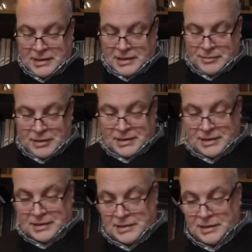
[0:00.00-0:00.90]
EMI
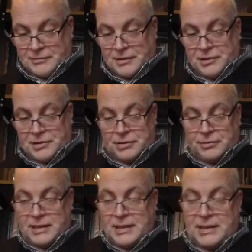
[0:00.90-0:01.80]
centenary issue,
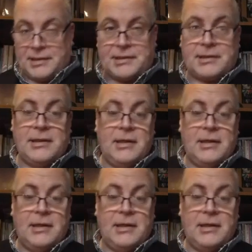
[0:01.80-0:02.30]
is